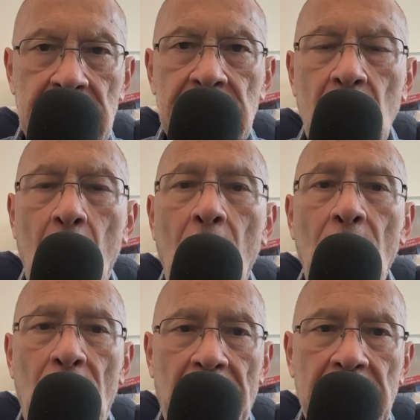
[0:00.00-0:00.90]

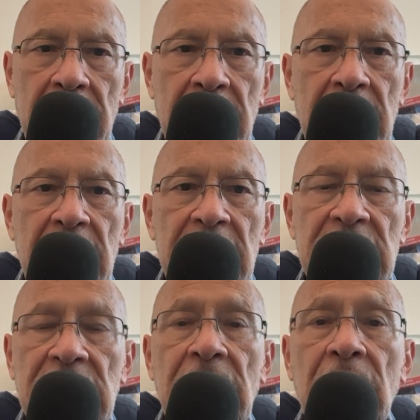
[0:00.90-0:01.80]
Homework
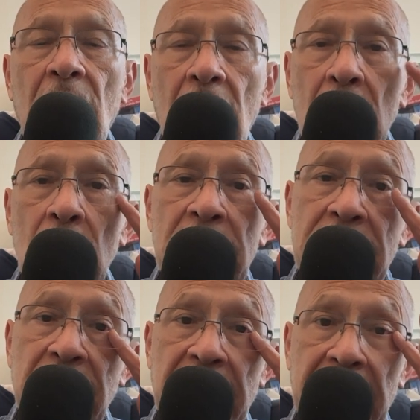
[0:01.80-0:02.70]
Synagogue
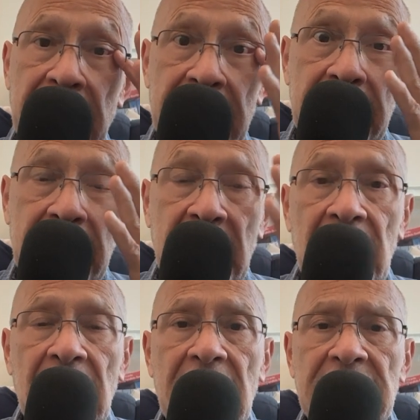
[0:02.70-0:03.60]
Unitriad.
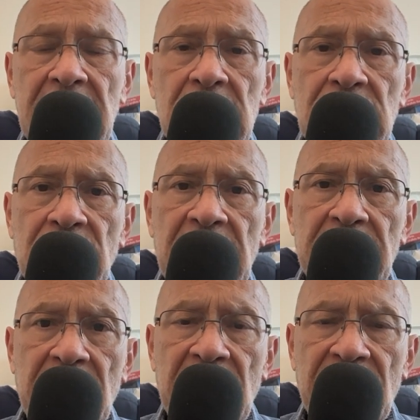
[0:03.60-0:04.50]
Let's illustrate by
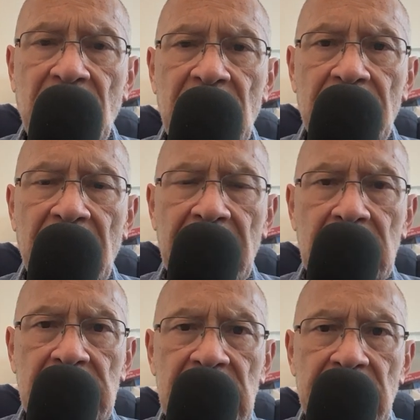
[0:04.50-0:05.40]
referring back to
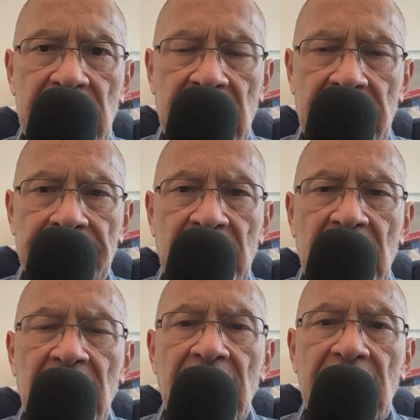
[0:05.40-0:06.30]
CBI.
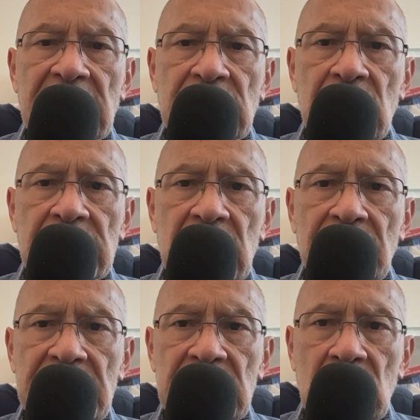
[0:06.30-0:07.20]
A search
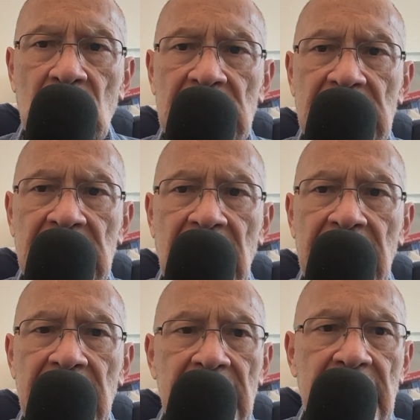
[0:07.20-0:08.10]
commission was
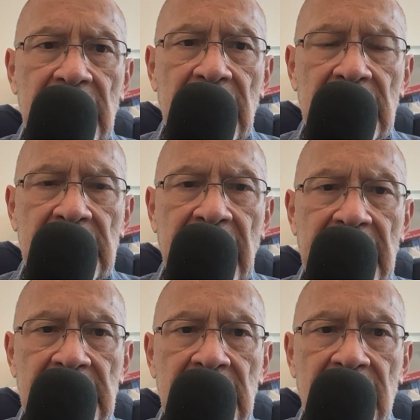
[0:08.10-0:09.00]
assigned the
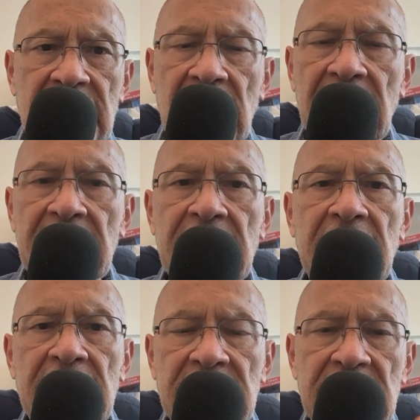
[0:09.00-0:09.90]
task of selecting the
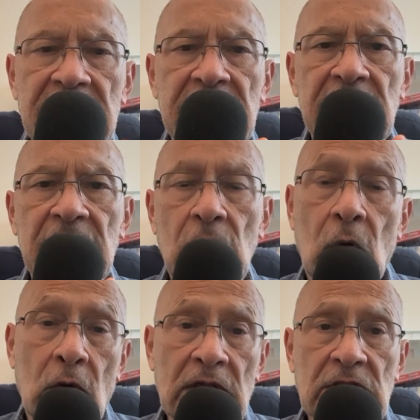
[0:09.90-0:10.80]
assistant
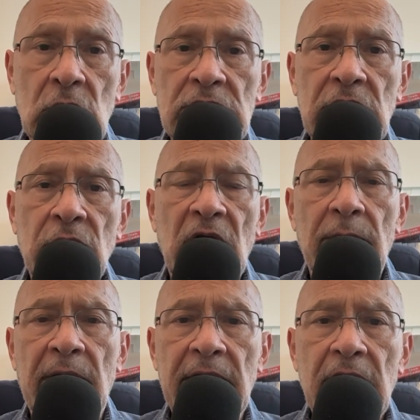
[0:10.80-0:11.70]
or associate
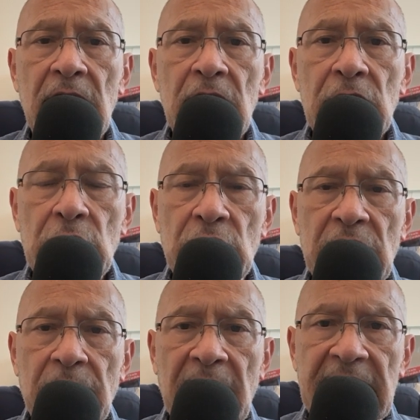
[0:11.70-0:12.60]
rabbi to
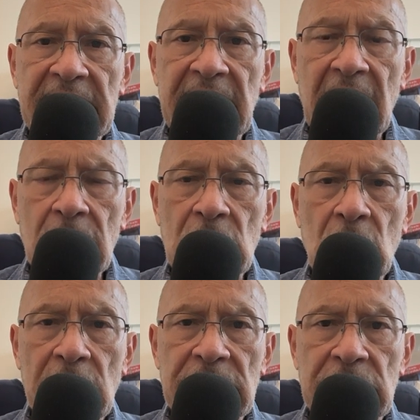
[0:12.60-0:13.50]
replace the
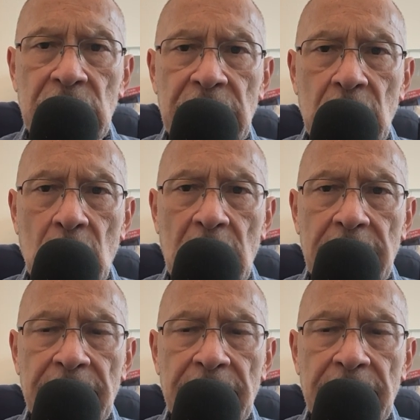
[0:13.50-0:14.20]
outgoing junior one.